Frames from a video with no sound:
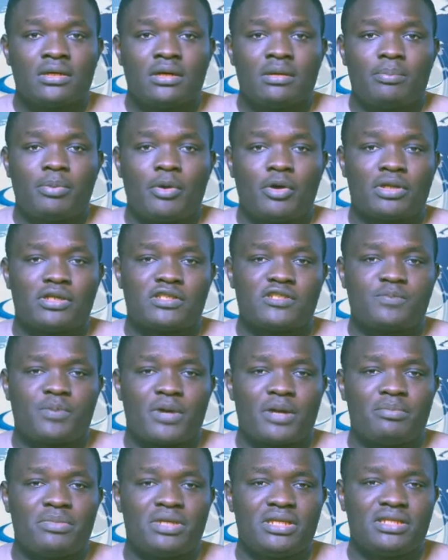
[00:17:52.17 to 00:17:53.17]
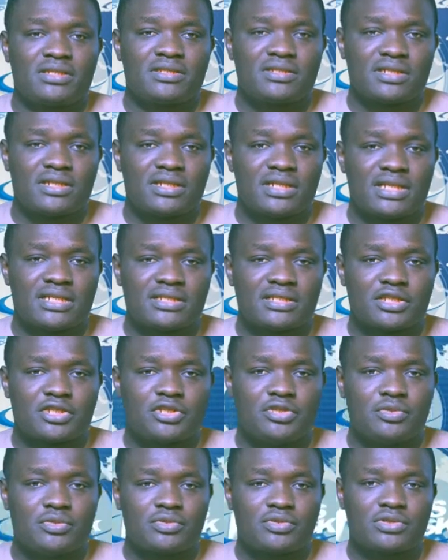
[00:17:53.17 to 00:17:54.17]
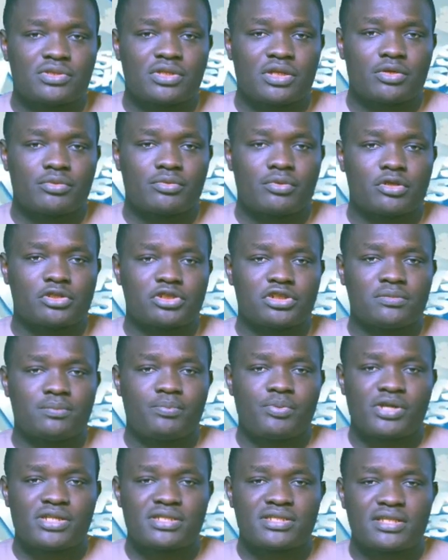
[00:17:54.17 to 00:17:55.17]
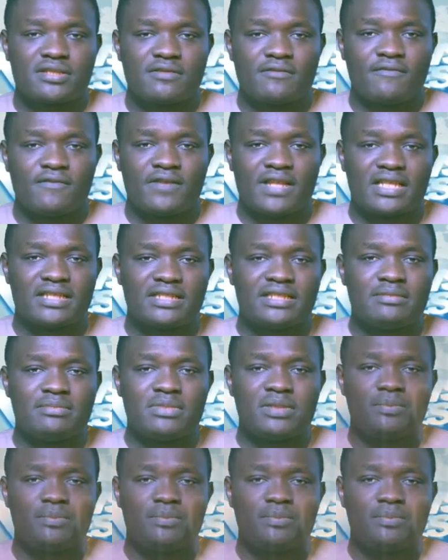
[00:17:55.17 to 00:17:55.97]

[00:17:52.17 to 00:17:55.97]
Poland's Prime Minister has accused uh, Russian President Vladimir